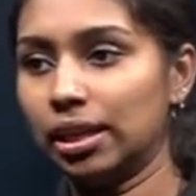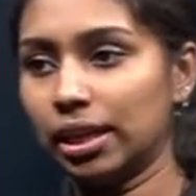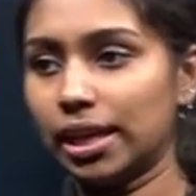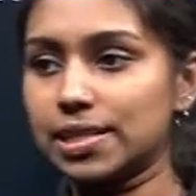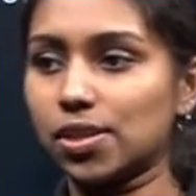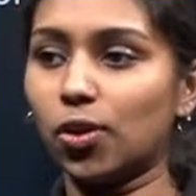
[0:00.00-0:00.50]

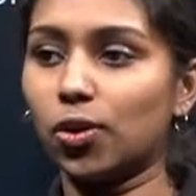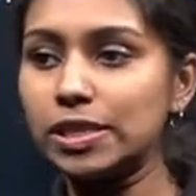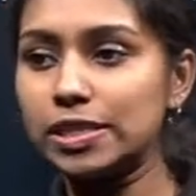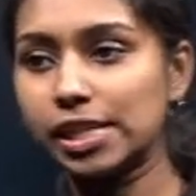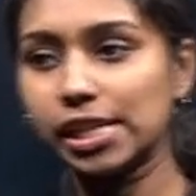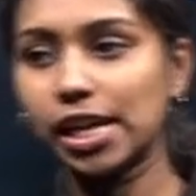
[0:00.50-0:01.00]
Yes, all
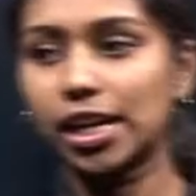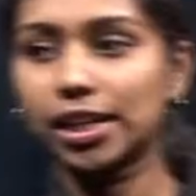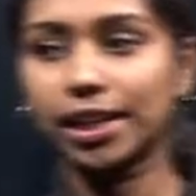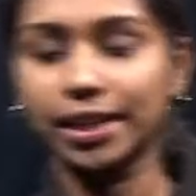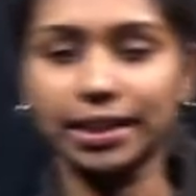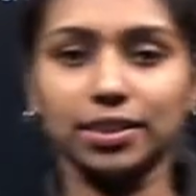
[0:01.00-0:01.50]
3 are
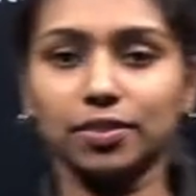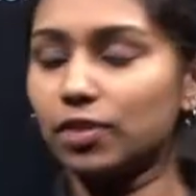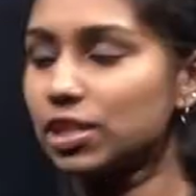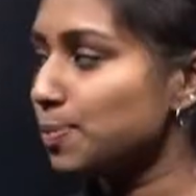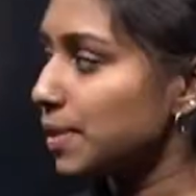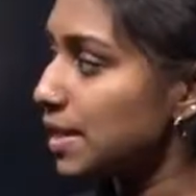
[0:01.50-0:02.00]
correct,
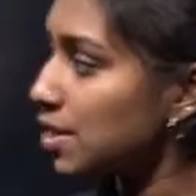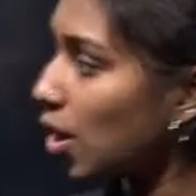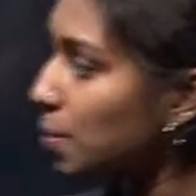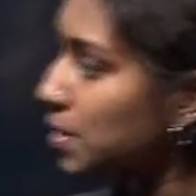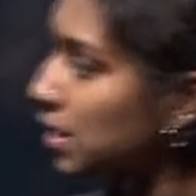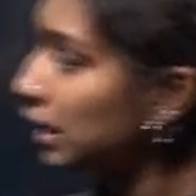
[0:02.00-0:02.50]
which means
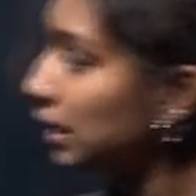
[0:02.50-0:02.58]
option